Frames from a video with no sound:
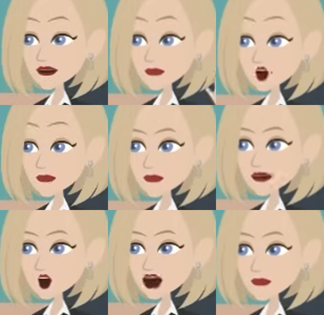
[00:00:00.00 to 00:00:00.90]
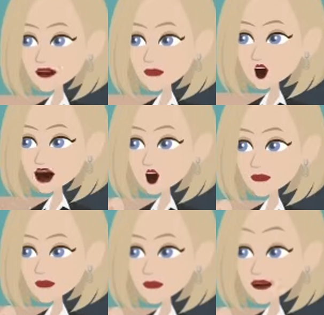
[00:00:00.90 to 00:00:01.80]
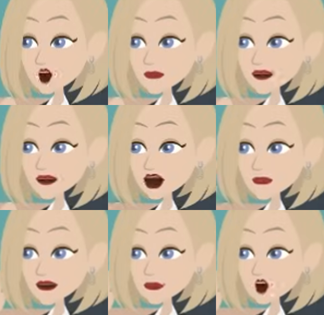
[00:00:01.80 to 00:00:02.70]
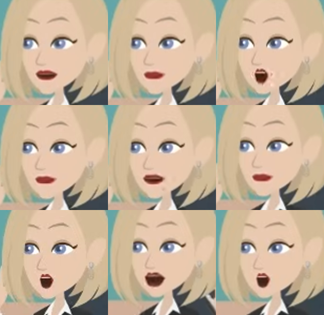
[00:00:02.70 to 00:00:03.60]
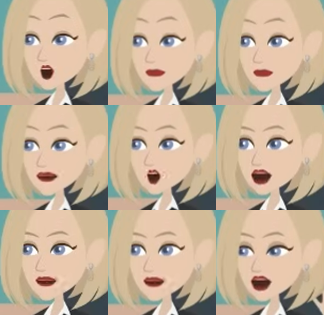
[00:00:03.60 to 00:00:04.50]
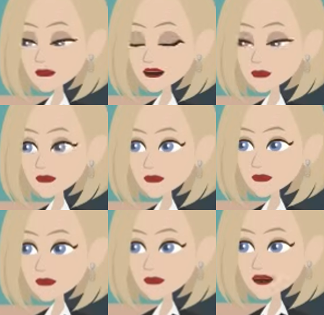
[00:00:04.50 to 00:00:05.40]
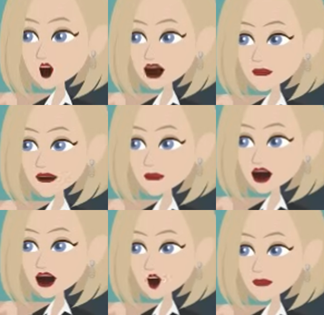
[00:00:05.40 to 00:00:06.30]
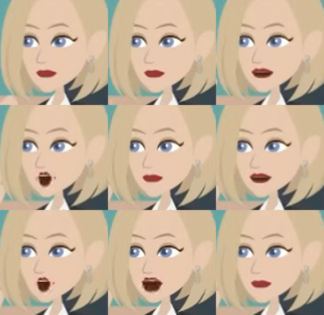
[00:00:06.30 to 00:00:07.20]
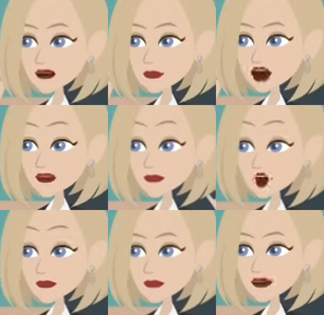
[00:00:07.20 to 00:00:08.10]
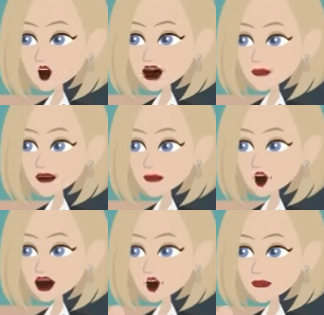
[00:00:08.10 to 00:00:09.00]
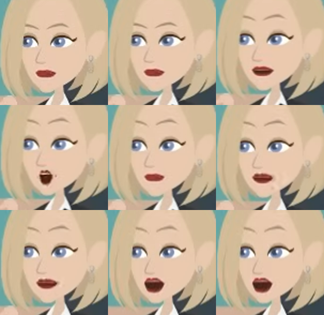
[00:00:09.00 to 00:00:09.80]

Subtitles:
The verb eat becomes ate and then eaten, while see turns into saw and seen. None of these follow the standard ed rule,